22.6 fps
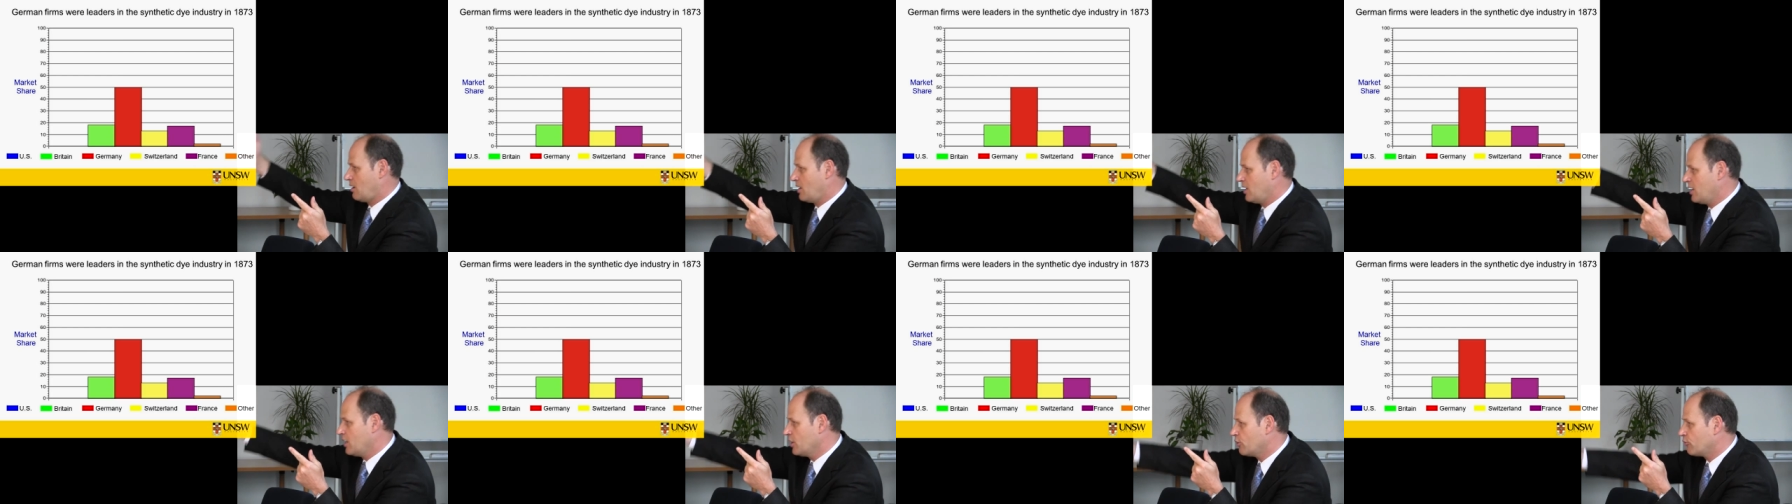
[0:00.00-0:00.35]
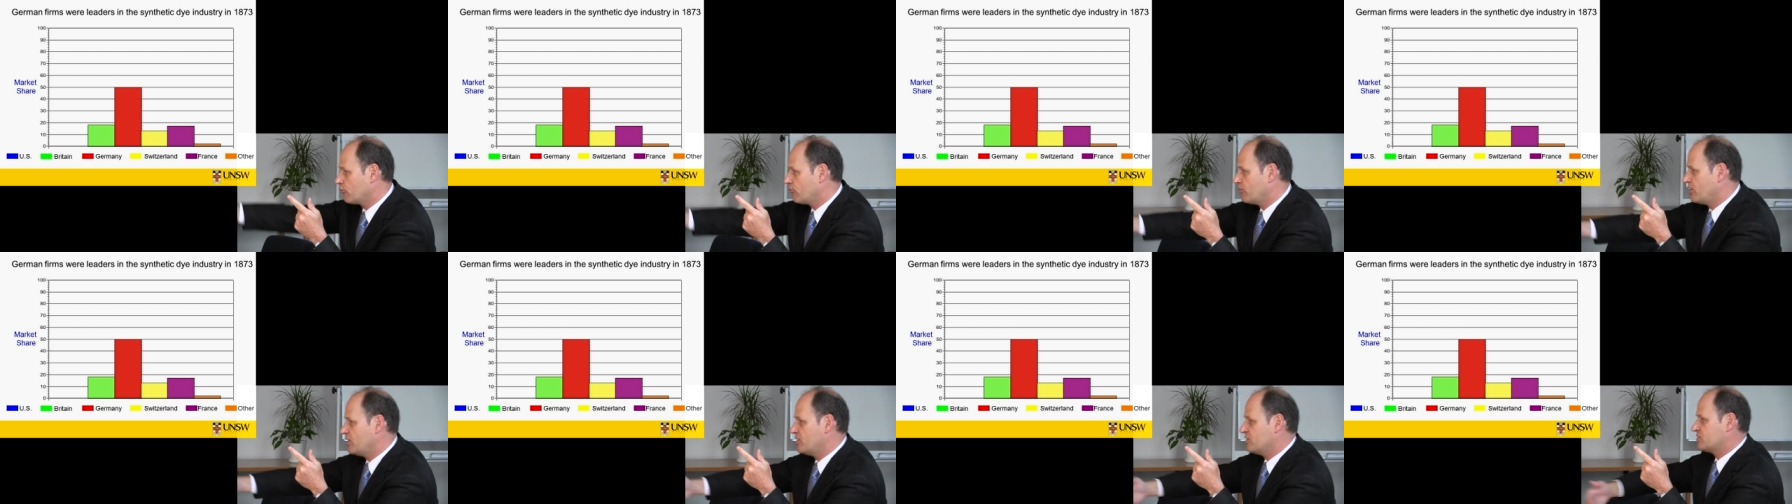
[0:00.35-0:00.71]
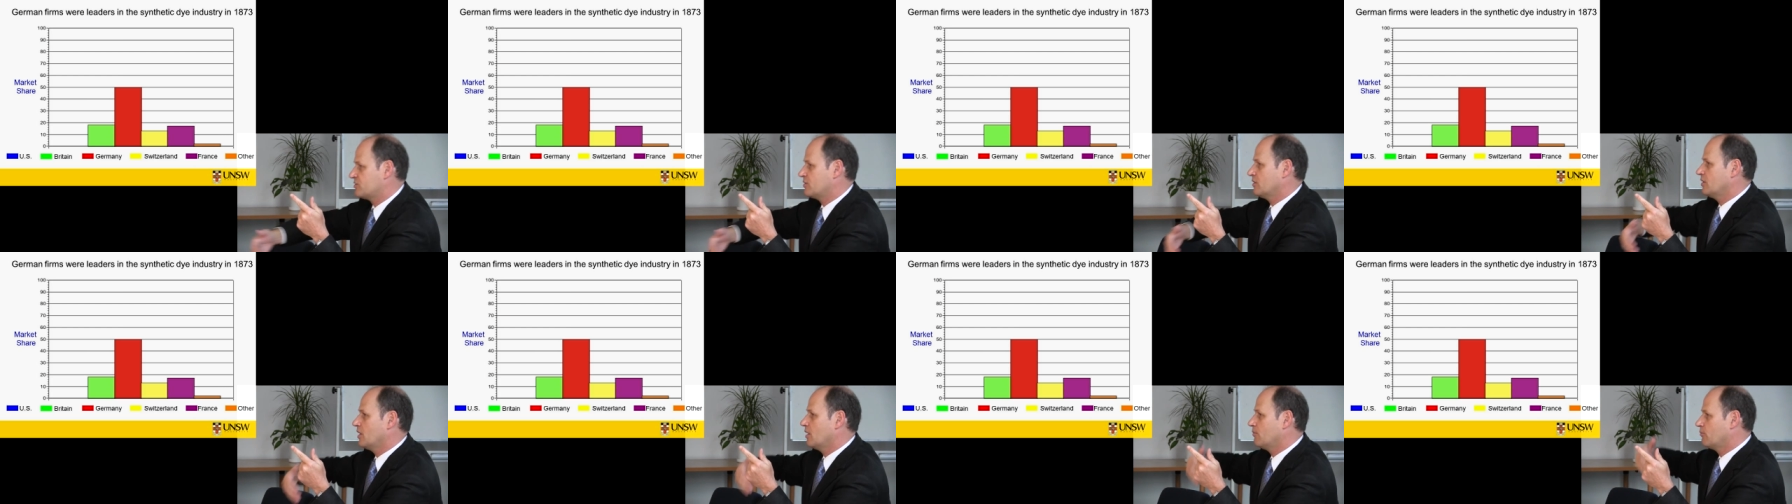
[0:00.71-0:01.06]

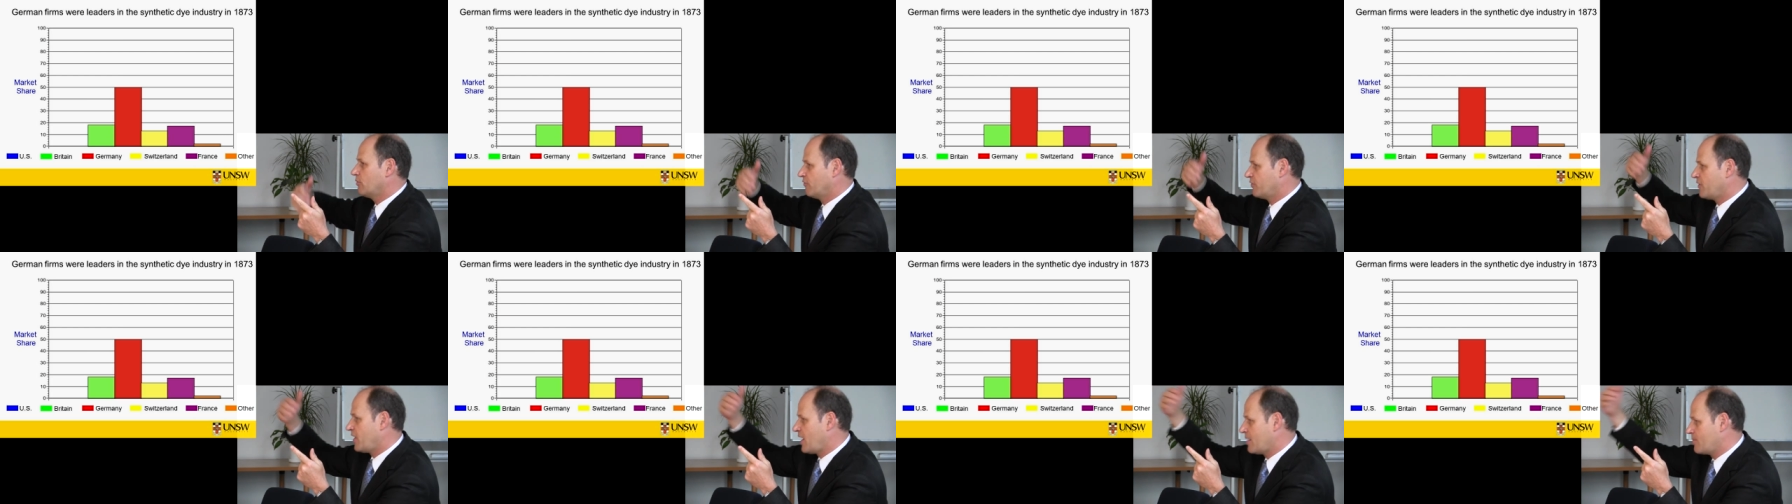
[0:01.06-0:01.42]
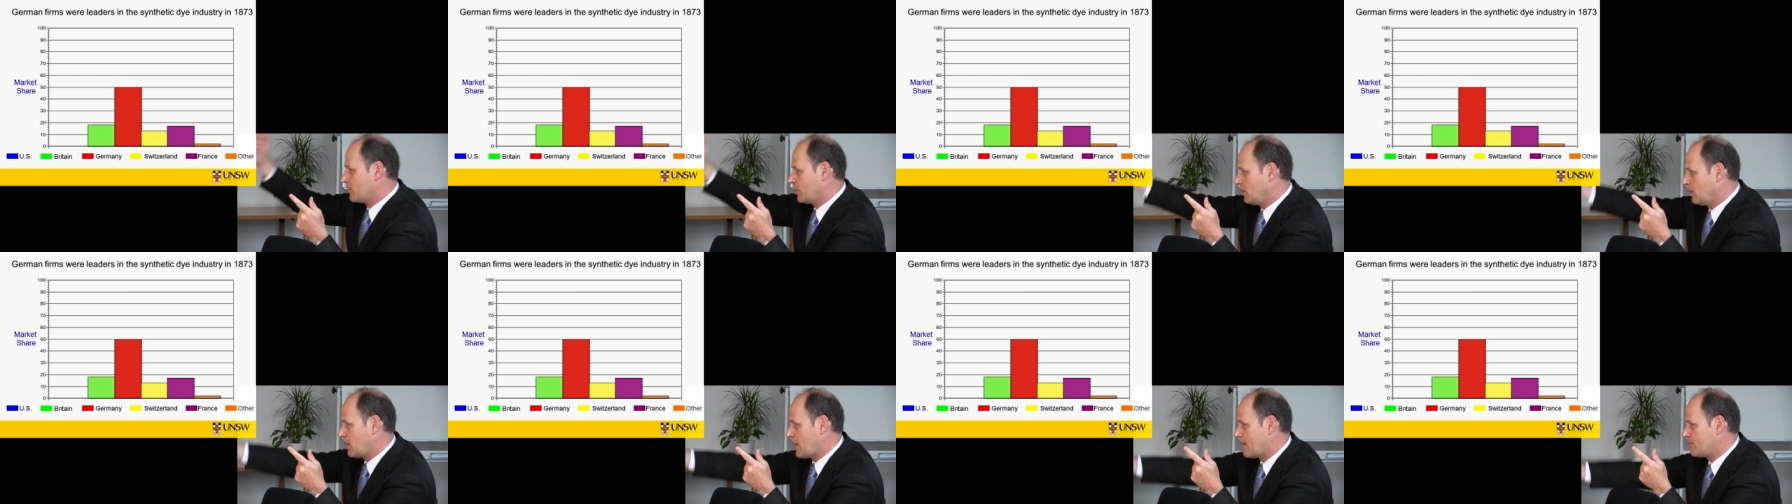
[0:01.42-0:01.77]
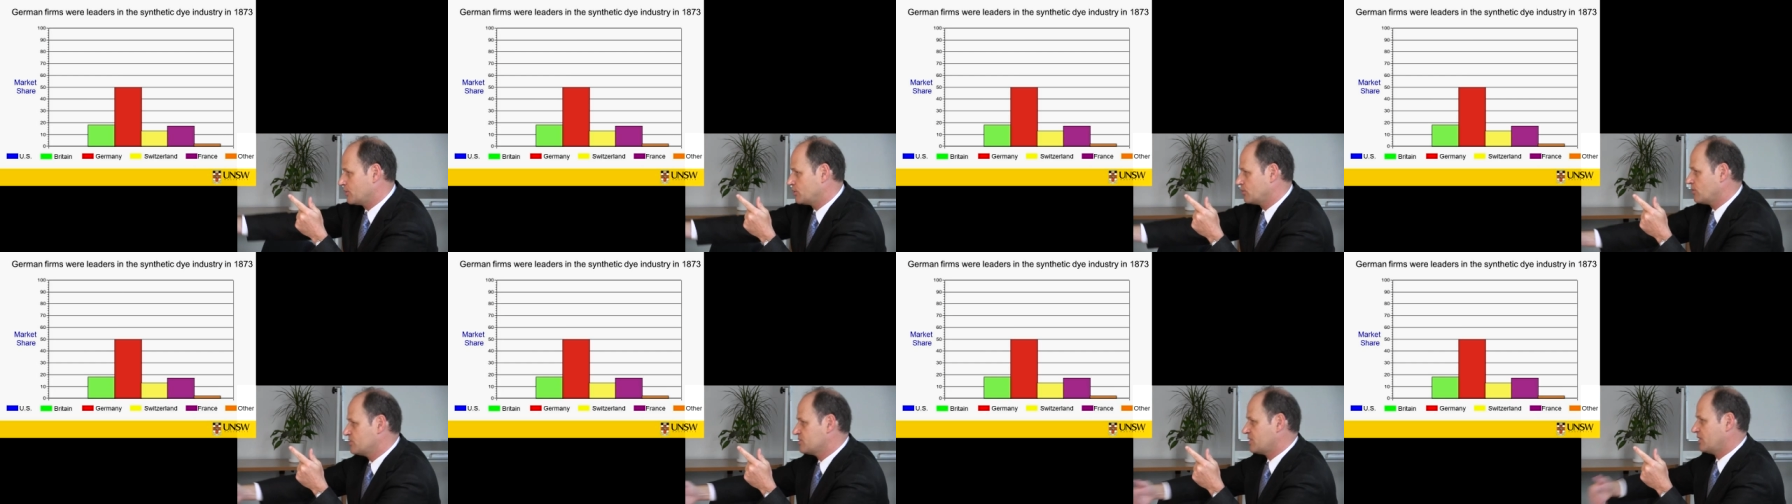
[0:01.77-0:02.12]
increase the number of chemical
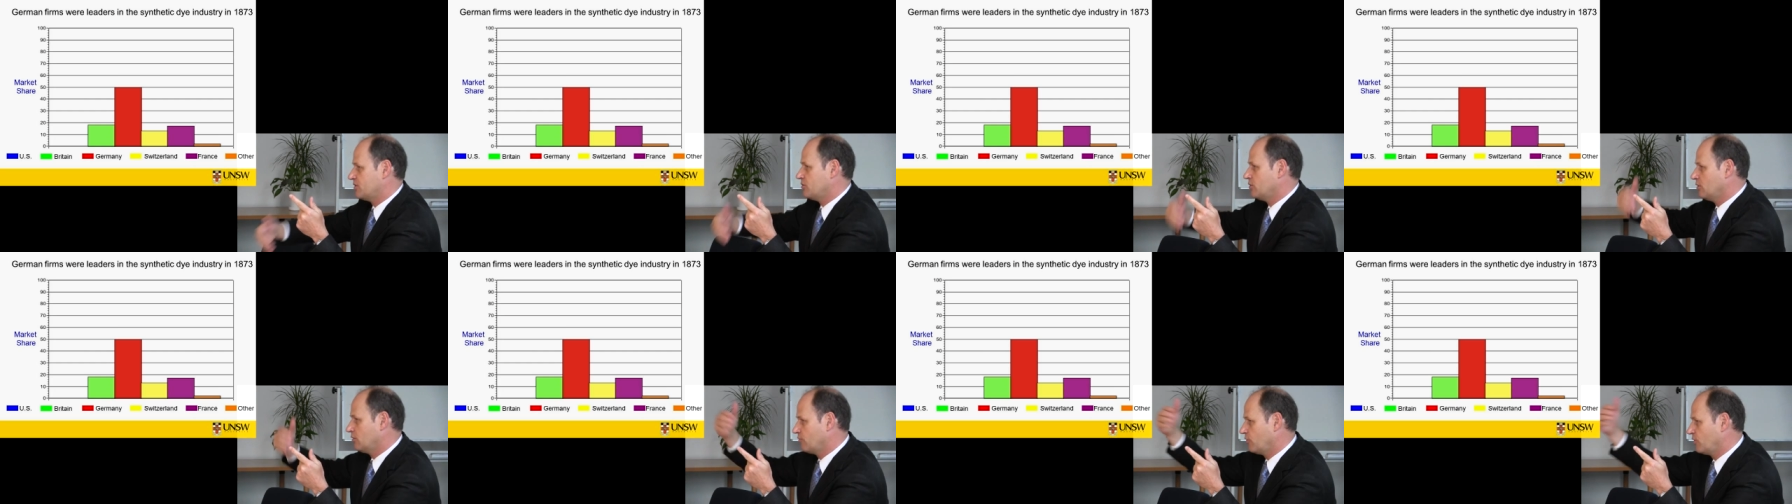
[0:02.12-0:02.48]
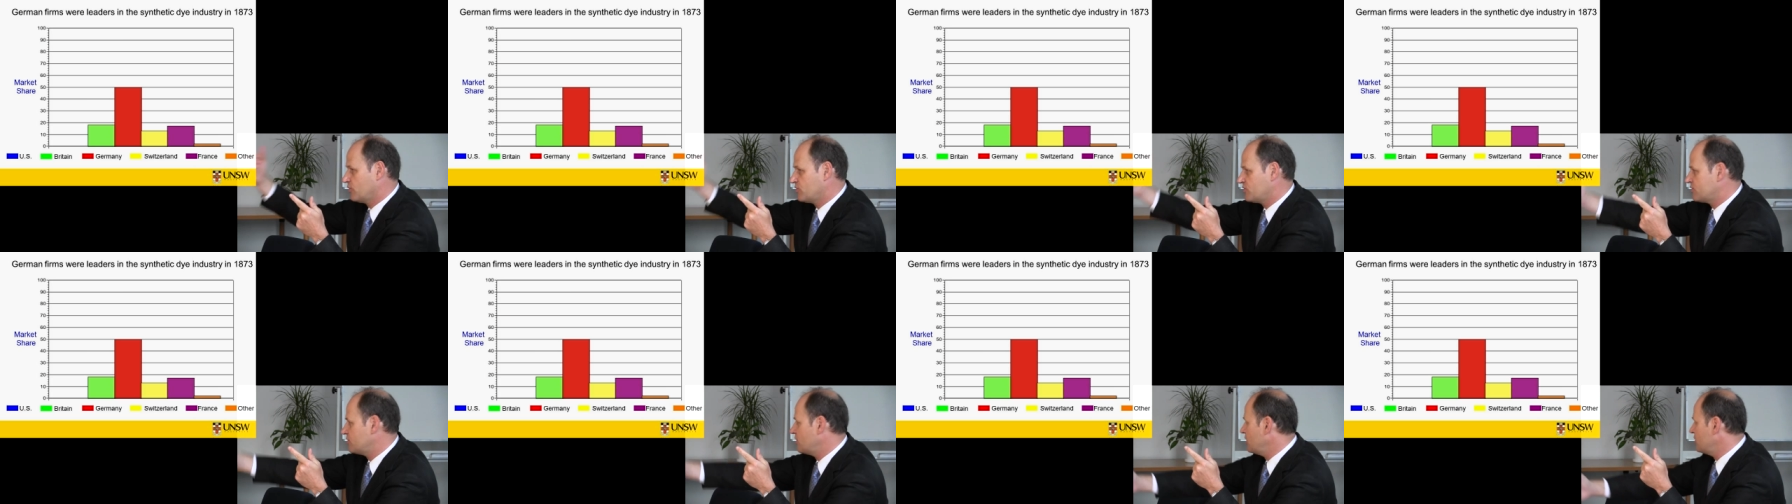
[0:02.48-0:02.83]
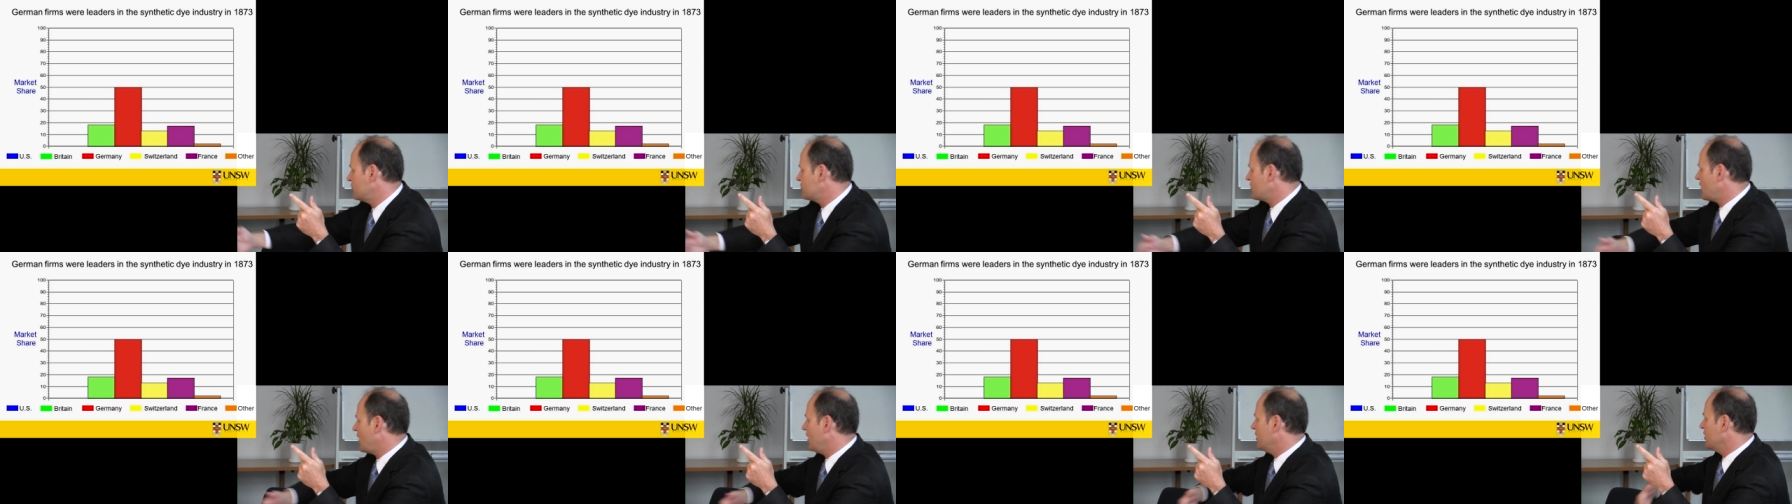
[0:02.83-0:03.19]
laboratories at universities